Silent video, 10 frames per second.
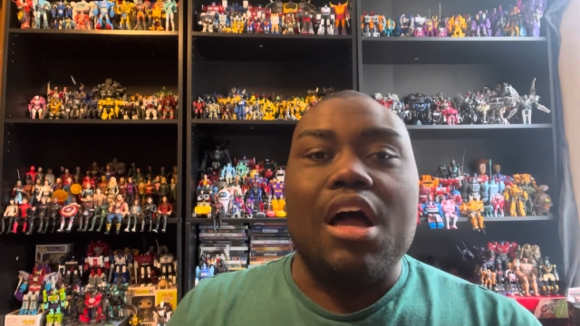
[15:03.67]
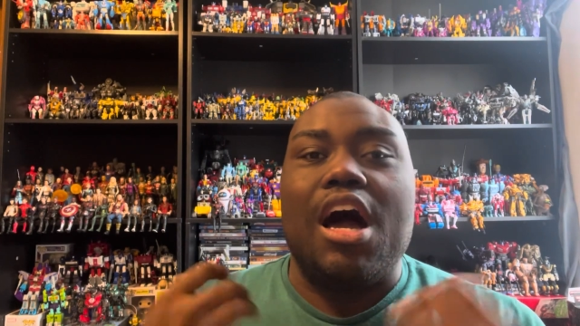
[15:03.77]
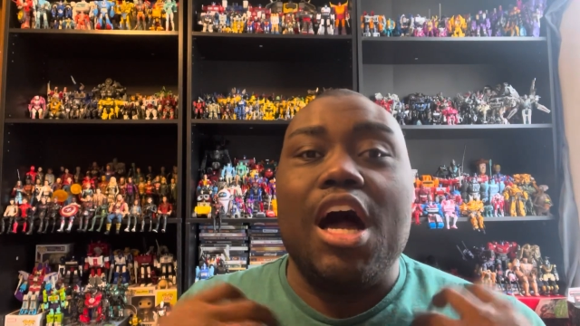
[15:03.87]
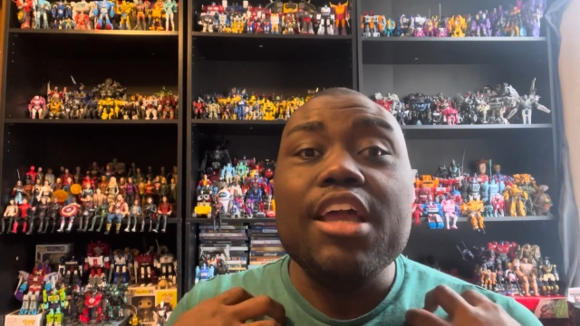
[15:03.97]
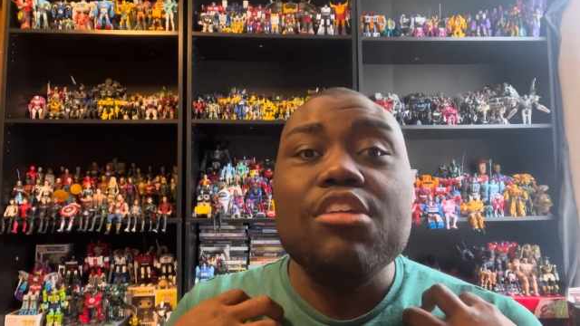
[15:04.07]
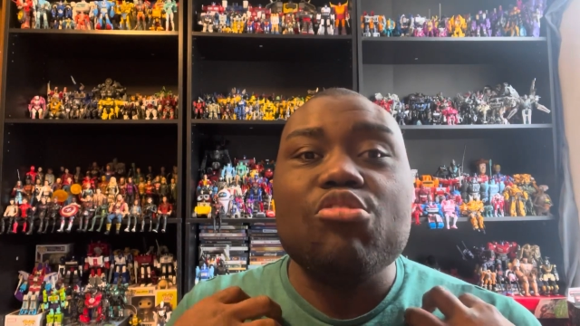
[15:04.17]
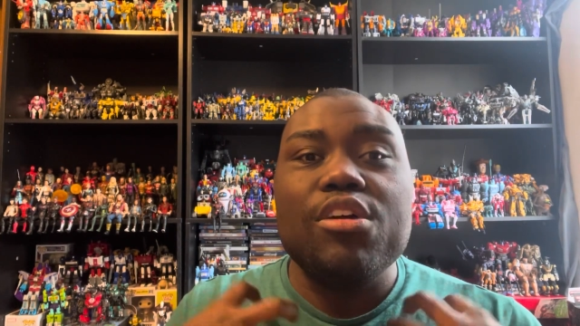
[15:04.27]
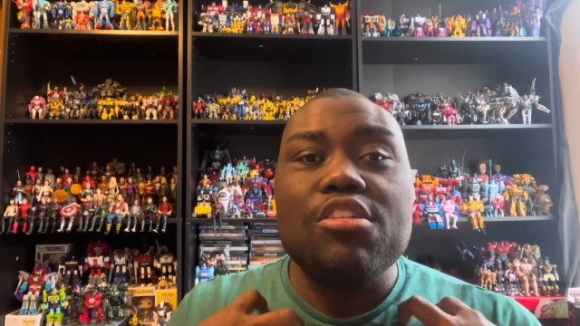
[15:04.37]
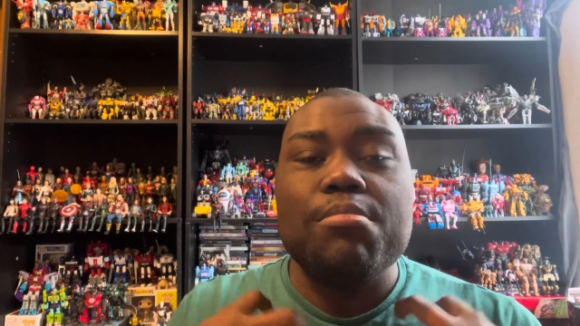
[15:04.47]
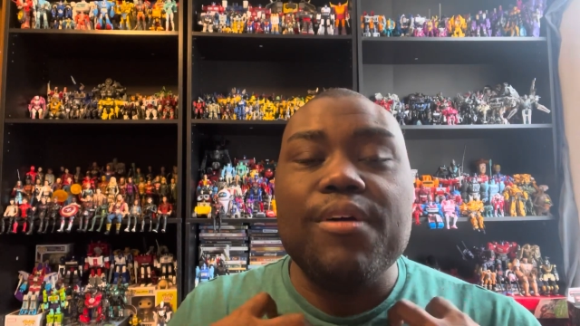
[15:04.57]
I
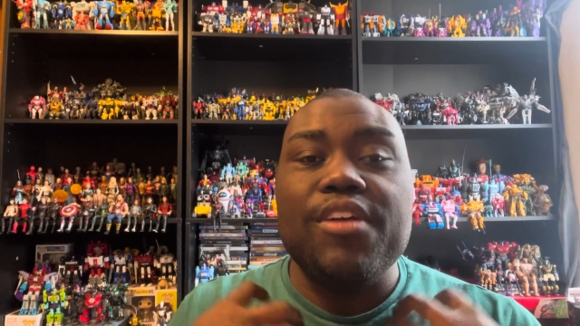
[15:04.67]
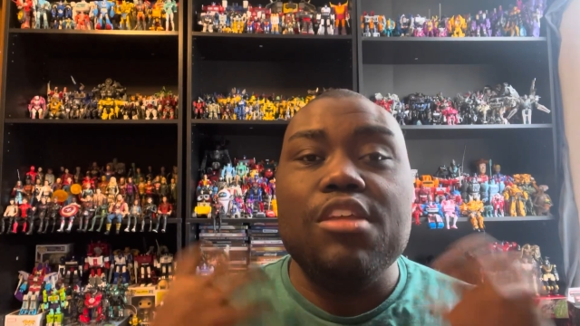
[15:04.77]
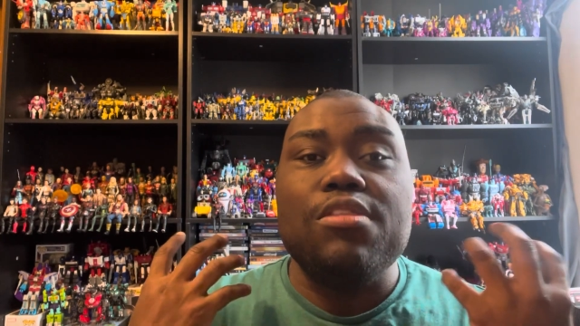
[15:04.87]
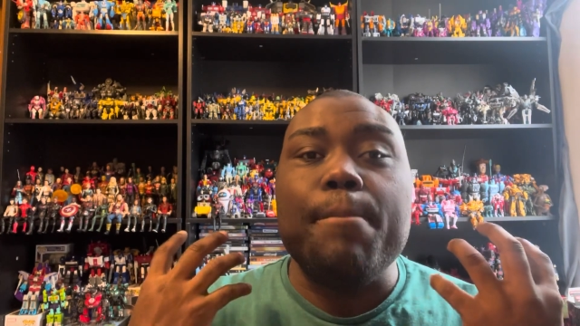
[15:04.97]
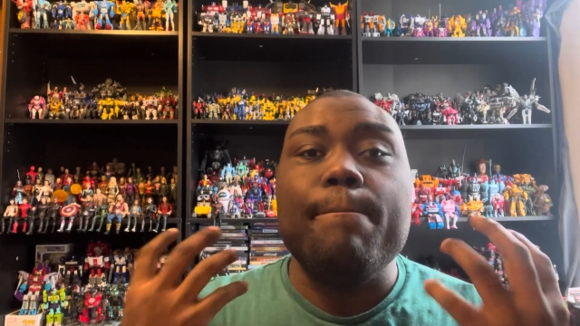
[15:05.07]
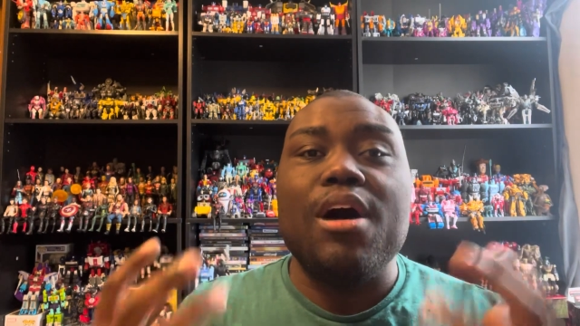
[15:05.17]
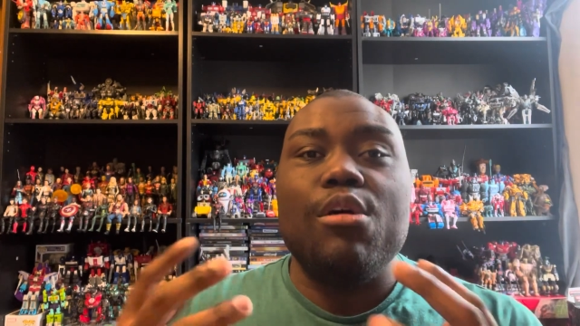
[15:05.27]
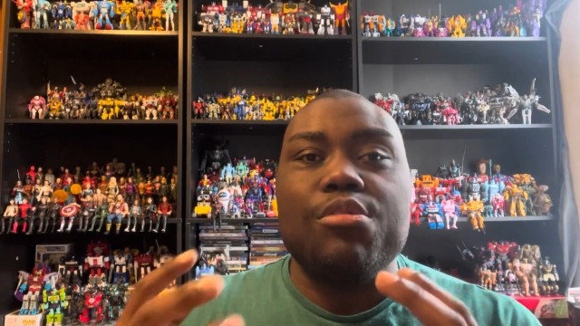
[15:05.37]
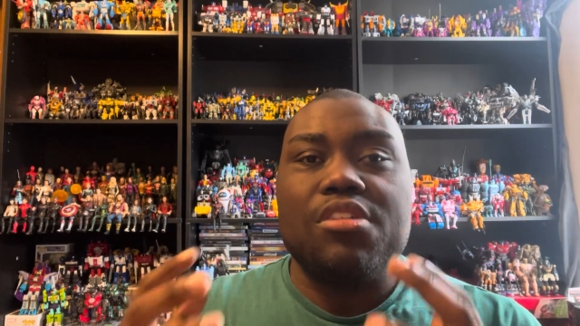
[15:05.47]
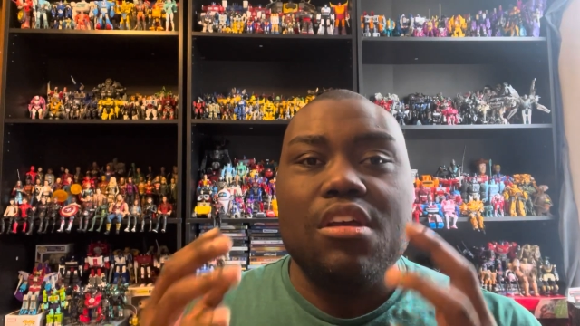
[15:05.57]
enjoyed this movie the
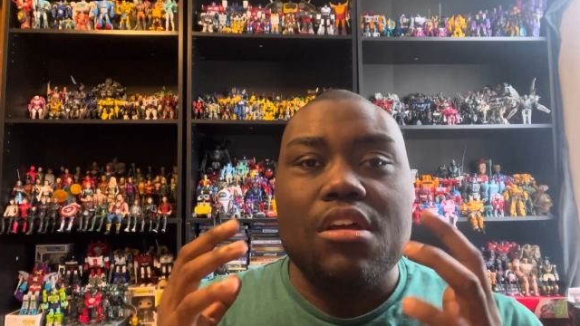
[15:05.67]
most.